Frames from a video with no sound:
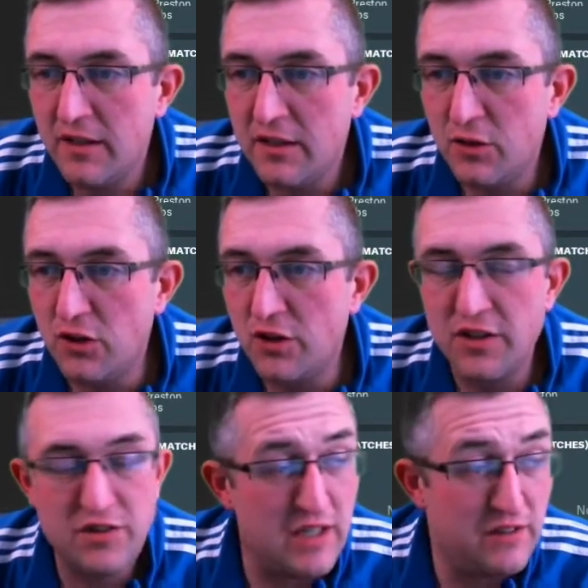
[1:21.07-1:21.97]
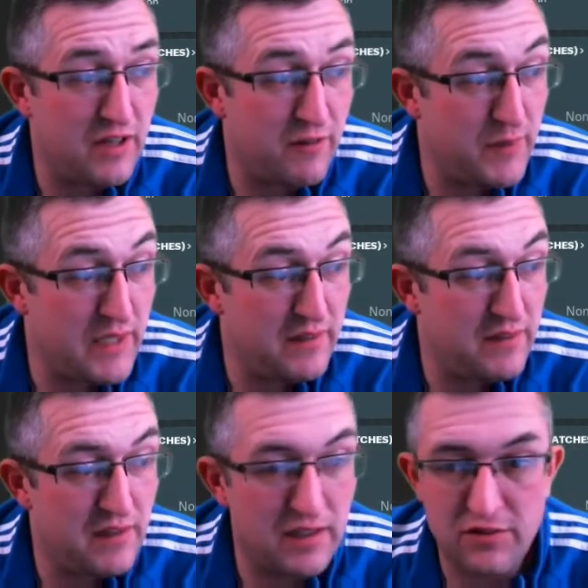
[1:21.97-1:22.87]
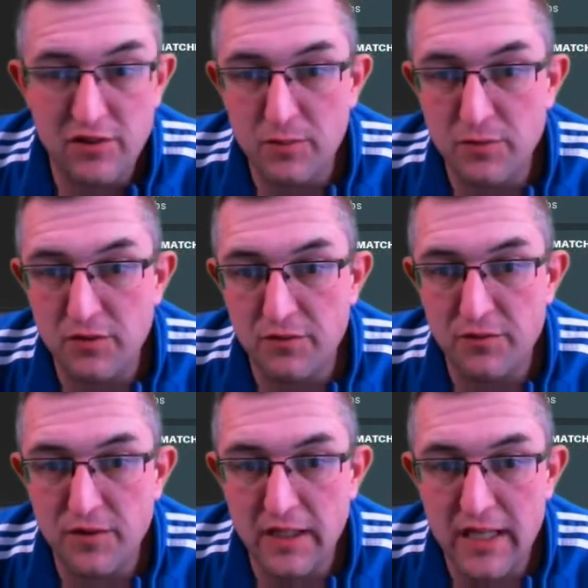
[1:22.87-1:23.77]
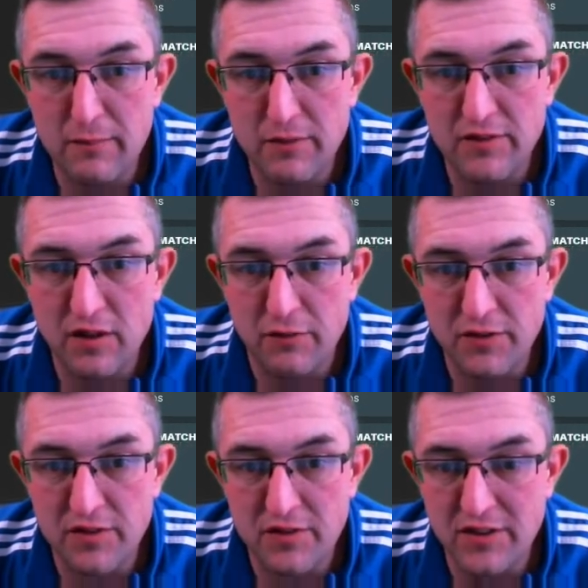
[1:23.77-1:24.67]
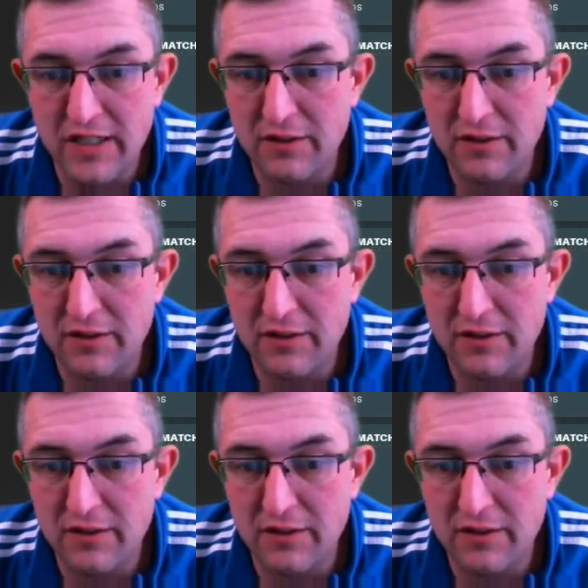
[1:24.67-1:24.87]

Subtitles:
The only other change that I've made in terms of the game itself is the skin.